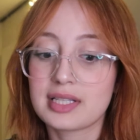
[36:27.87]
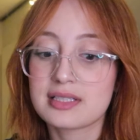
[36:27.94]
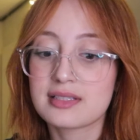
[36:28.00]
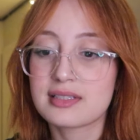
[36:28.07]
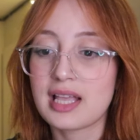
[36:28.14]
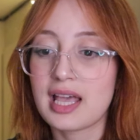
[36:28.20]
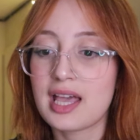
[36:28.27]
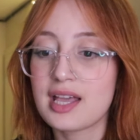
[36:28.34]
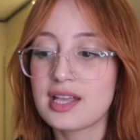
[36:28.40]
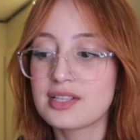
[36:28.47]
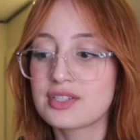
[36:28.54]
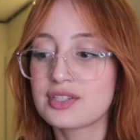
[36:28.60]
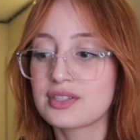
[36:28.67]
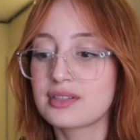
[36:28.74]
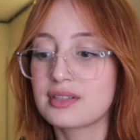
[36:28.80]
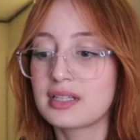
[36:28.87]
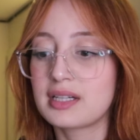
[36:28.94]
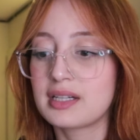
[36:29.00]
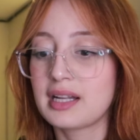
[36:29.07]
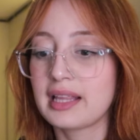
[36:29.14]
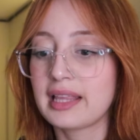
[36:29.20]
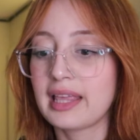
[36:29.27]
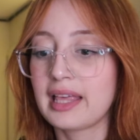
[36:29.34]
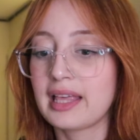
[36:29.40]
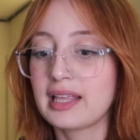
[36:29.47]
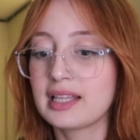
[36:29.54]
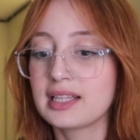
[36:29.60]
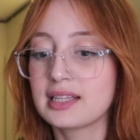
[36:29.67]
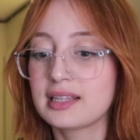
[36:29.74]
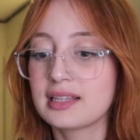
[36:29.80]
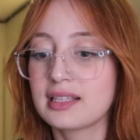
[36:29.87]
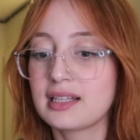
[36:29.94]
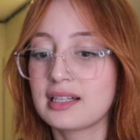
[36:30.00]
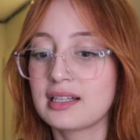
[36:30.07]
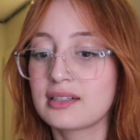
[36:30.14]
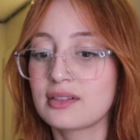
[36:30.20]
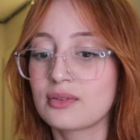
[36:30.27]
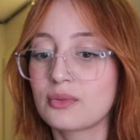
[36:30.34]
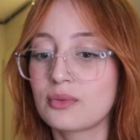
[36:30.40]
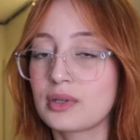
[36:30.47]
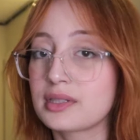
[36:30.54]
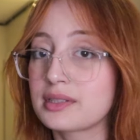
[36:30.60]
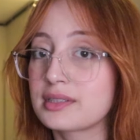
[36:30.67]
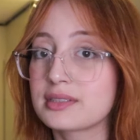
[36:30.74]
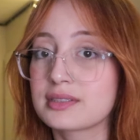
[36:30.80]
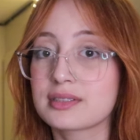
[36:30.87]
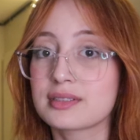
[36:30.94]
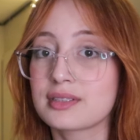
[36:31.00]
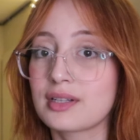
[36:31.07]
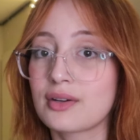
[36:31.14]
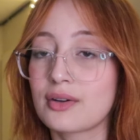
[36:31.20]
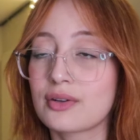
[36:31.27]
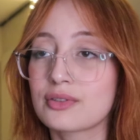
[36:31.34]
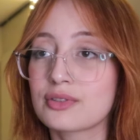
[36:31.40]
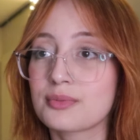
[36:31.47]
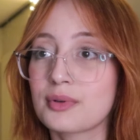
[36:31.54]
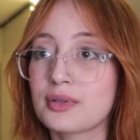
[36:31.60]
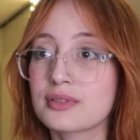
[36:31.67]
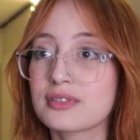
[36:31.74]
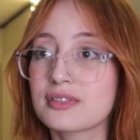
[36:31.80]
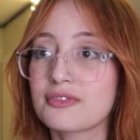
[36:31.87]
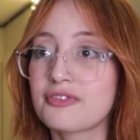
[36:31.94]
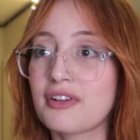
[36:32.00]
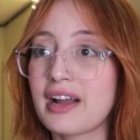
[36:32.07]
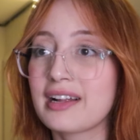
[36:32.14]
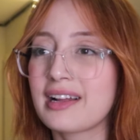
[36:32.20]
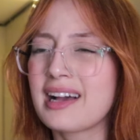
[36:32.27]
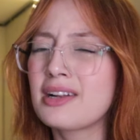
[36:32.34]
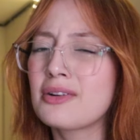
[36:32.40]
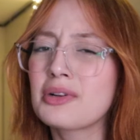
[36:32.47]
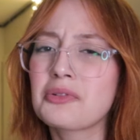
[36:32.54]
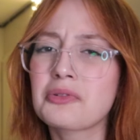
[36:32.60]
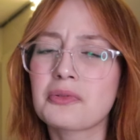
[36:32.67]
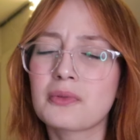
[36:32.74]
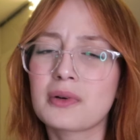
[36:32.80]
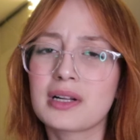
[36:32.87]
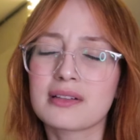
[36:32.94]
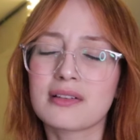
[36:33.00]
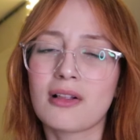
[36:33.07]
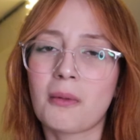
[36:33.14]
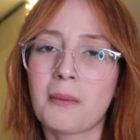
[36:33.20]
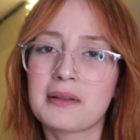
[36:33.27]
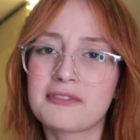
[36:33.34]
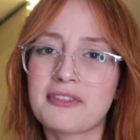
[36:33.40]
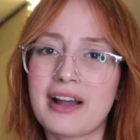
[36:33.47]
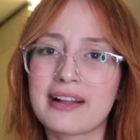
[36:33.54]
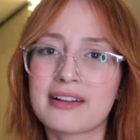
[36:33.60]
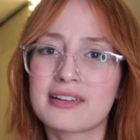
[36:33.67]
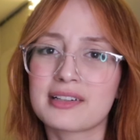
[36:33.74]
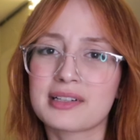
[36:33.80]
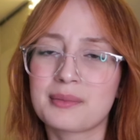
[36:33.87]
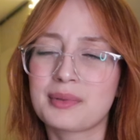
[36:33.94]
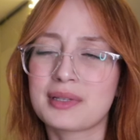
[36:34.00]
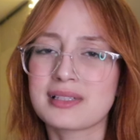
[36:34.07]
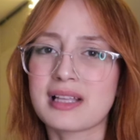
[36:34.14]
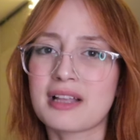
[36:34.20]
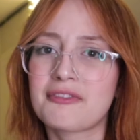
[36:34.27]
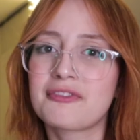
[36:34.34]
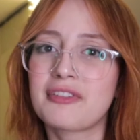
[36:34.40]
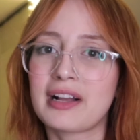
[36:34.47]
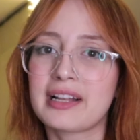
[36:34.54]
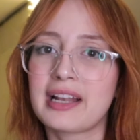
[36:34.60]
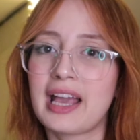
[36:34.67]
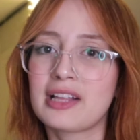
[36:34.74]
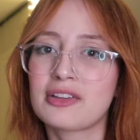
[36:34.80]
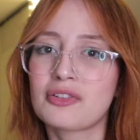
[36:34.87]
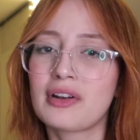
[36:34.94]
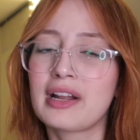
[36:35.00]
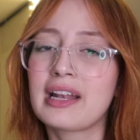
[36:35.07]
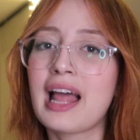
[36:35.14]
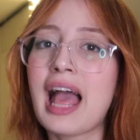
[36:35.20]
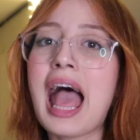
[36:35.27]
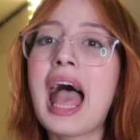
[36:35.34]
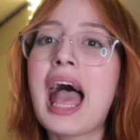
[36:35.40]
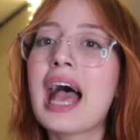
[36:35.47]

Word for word: Sage did it again, and I don't want to see her to burn to fight. I don't even want to talk about Pie because I fucking hate her. And